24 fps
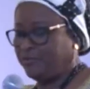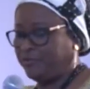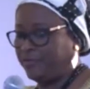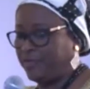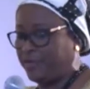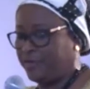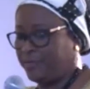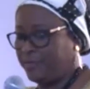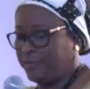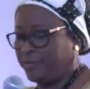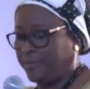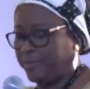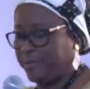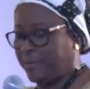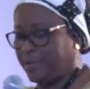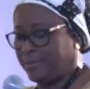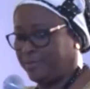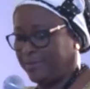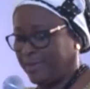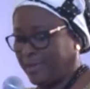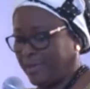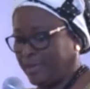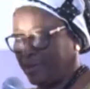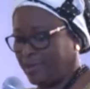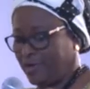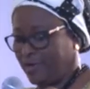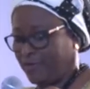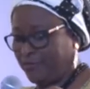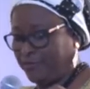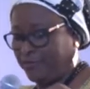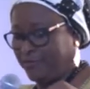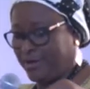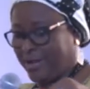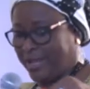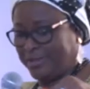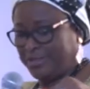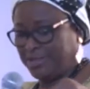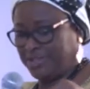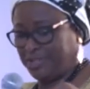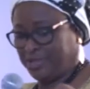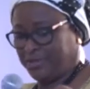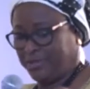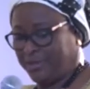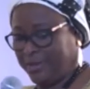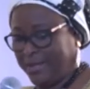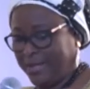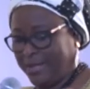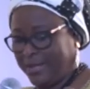of the Federal Republic of
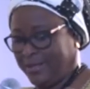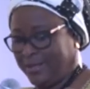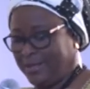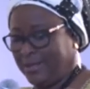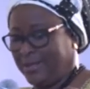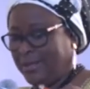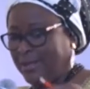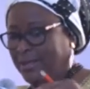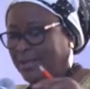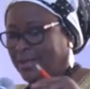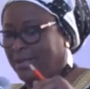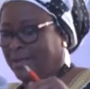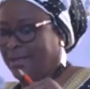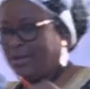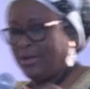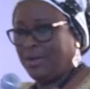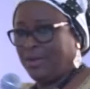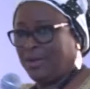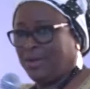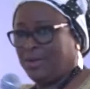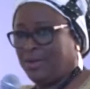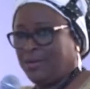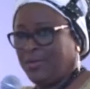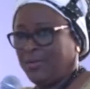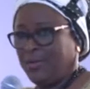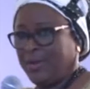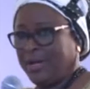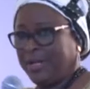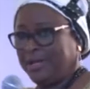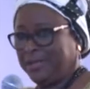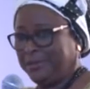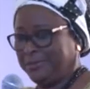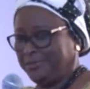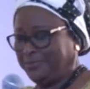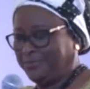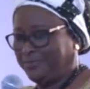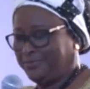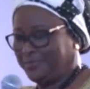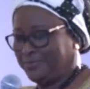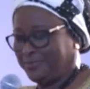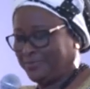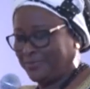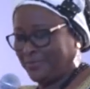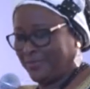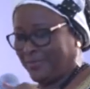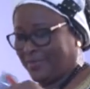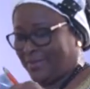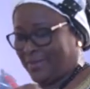Nigeria. Well,
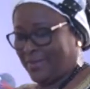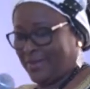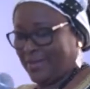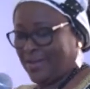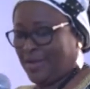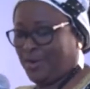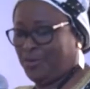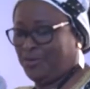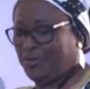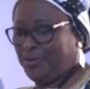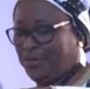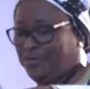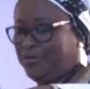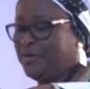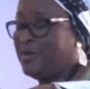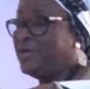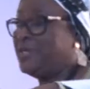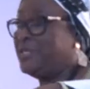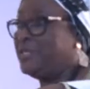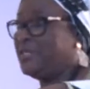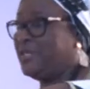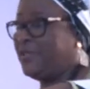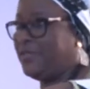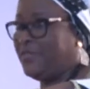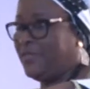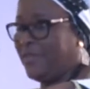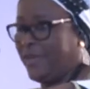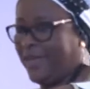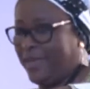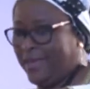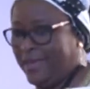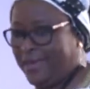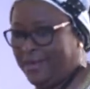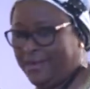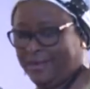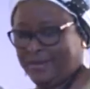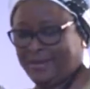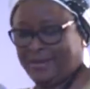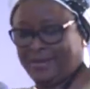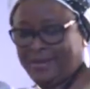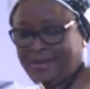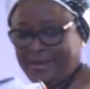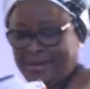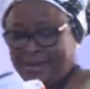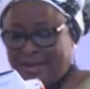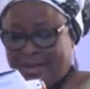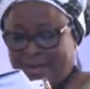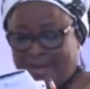we've heard it there.
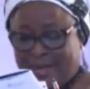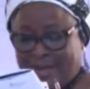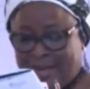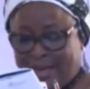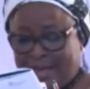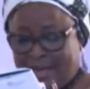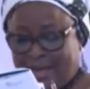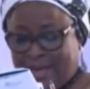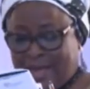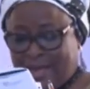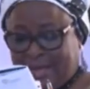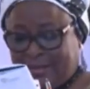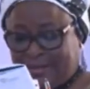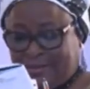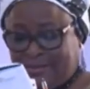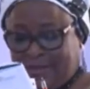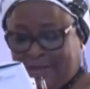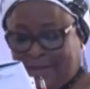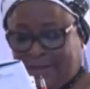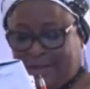I